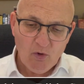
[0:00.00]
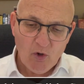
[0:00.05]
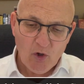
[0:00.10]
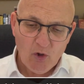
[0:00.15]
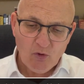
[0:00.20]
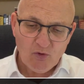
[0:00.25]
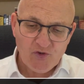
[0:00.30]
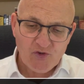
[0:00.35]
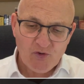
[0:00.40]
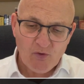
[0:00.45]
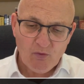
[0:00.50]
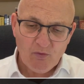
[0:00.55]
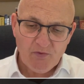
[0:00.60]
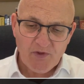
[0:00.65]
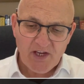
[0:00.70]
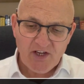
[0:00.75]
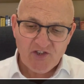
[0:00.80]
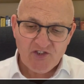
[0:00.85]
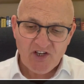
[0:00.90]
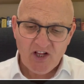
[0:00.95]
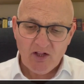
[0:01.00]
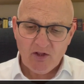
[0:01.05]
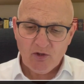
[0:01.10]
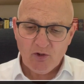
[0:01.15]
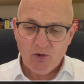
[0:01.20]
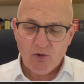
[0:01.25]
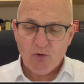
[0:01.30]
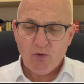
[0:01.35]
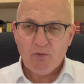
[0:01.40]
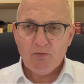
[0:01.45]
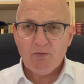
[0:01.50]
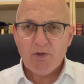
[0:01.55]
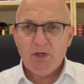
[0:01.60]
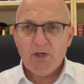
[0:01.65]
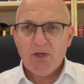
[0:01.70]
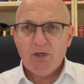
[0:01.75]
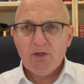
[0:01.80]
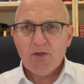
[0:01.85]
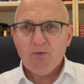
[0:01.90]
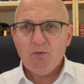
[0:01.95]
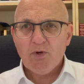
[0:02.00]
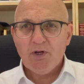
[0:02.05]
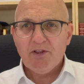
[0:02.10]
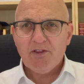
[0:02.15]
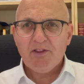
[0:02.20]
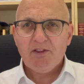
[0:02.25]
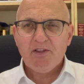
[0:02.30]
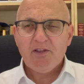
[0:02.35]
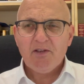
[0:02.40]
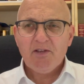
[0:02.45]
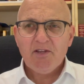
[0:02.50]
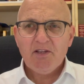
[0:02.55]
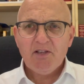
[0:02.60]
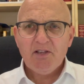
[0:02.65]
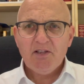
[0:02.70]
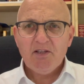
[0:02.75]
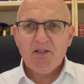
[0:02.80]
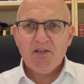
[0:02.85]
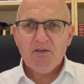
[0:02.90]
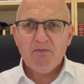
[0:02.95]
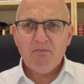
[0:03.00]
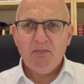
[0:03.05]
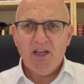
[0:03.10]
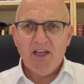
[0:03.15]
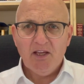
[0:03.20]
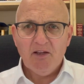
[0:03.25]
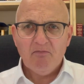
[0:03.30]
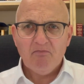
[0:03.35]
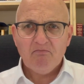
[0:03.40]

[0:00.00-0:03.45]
also they shall go with me.